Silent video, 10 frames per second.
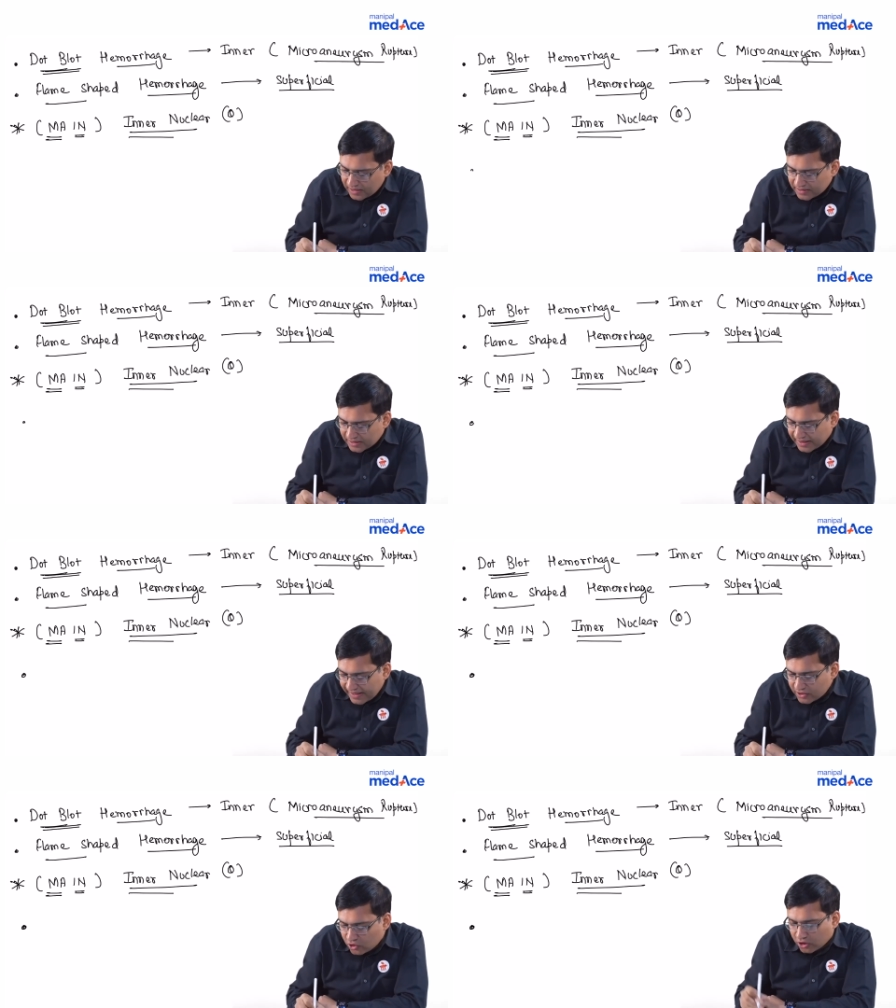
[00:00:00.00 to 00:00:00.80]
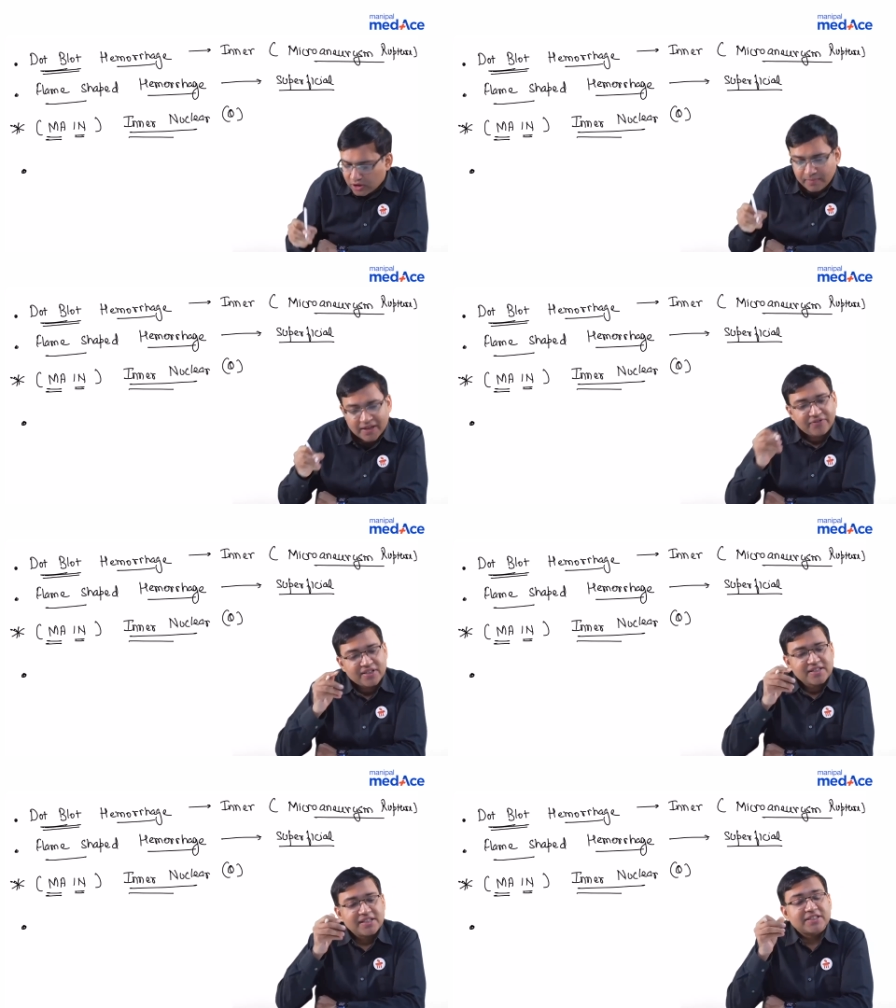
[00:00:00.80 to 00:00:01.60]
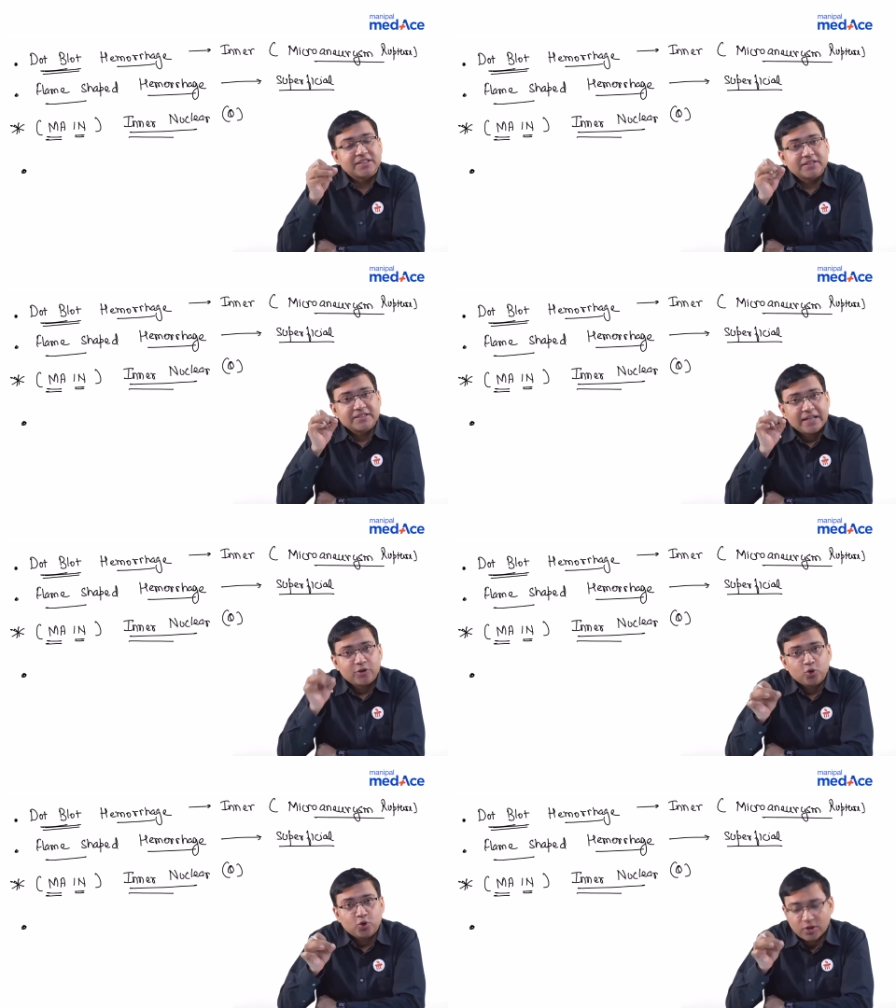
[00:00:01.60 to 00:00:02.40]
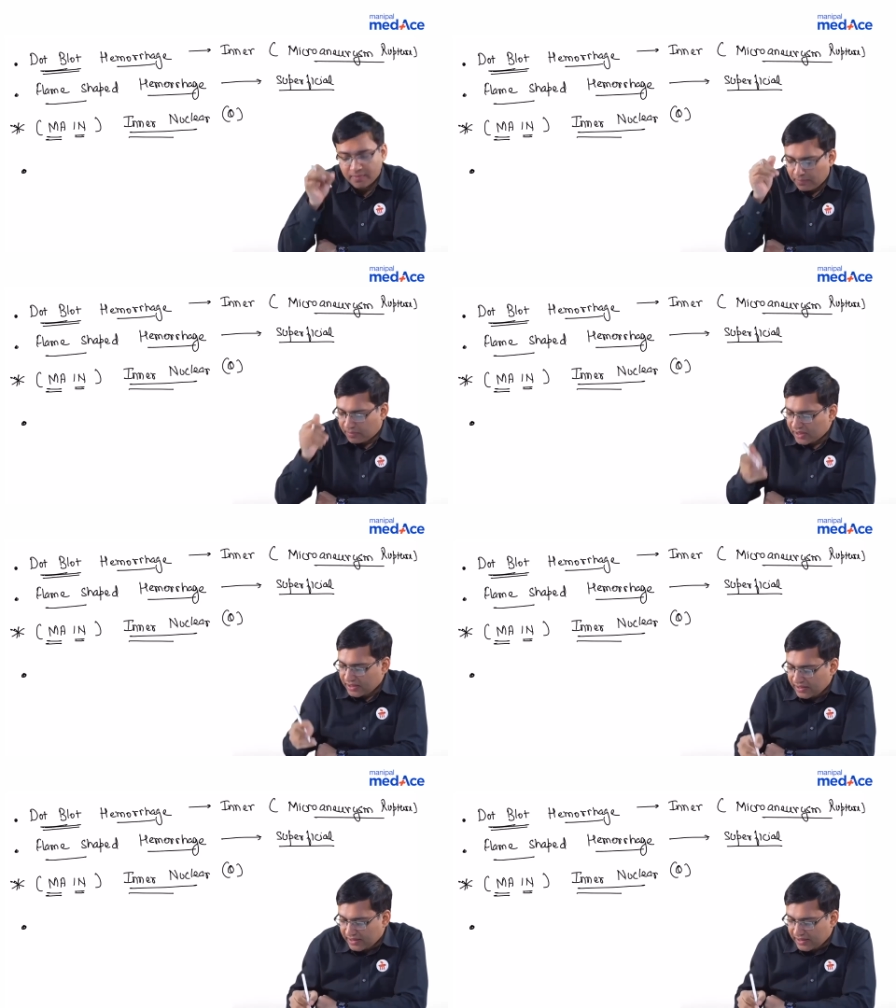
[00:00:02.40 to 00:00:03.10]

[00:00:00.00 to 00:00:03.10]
The next ocular manifestation that you should remember